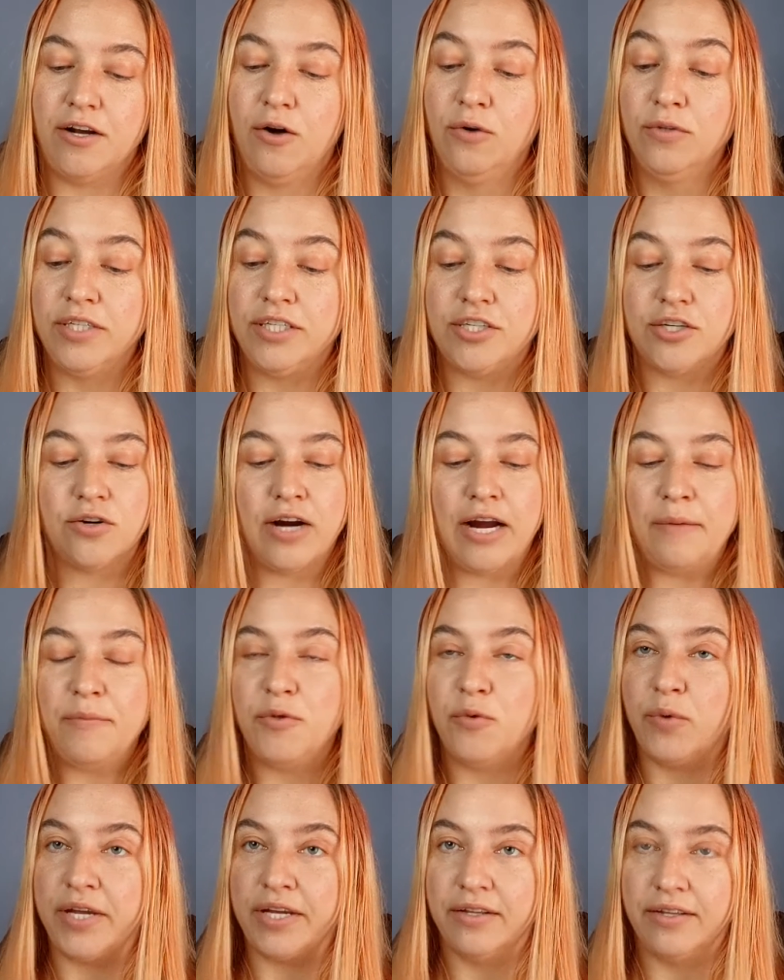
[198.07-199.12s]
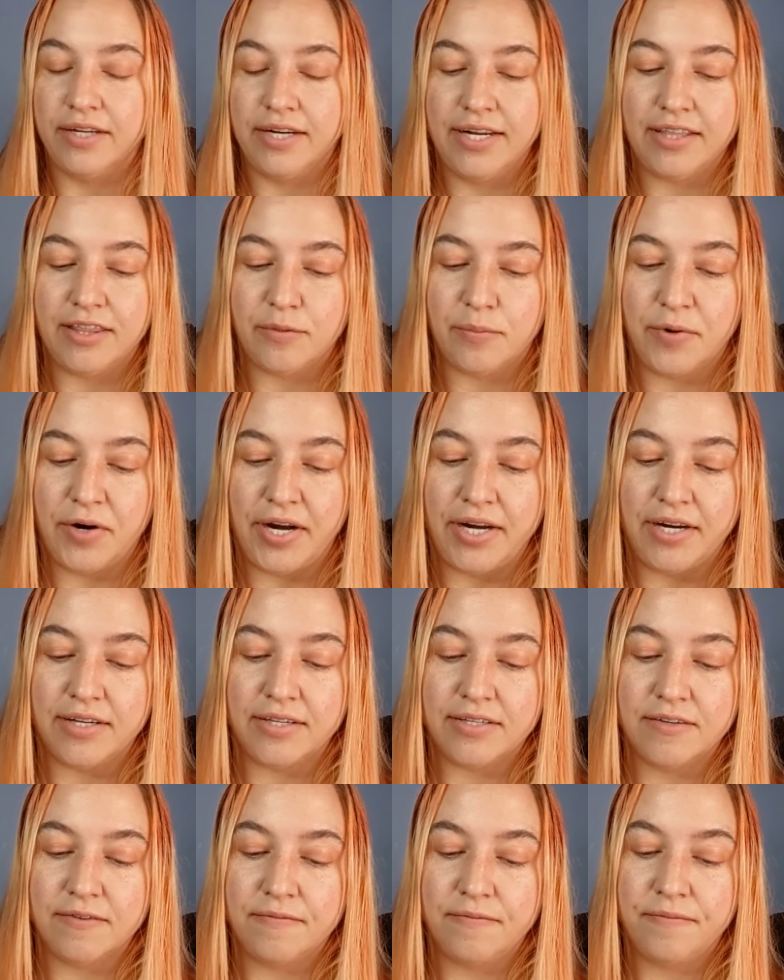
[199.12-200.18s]
only to grab the wheel and hit the
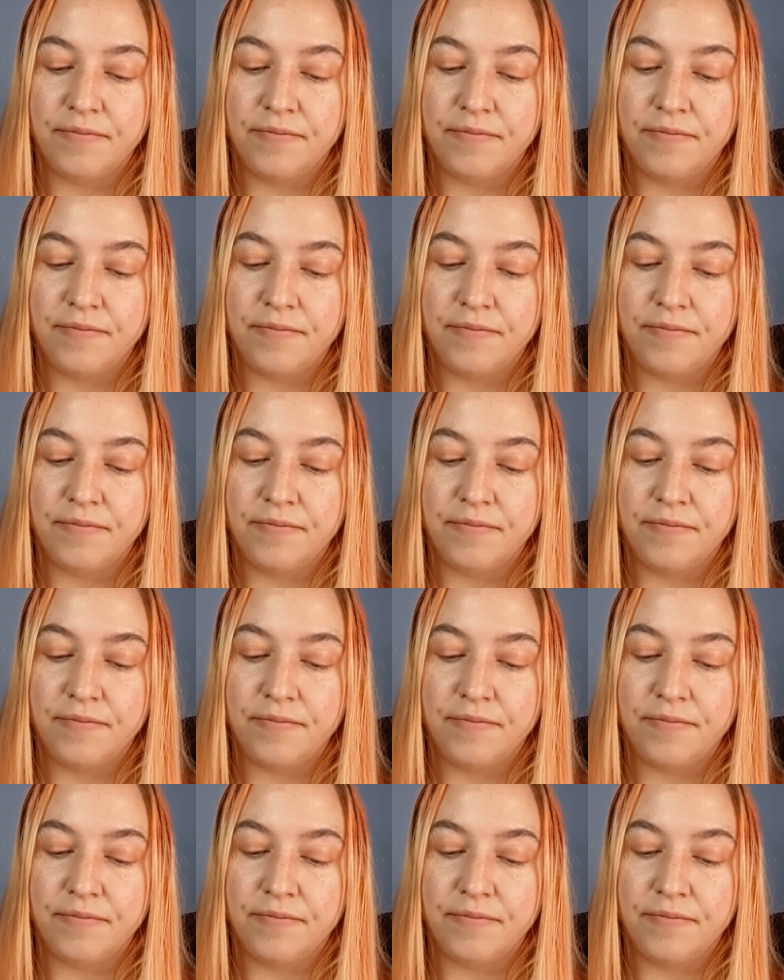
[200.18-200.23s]
brakes.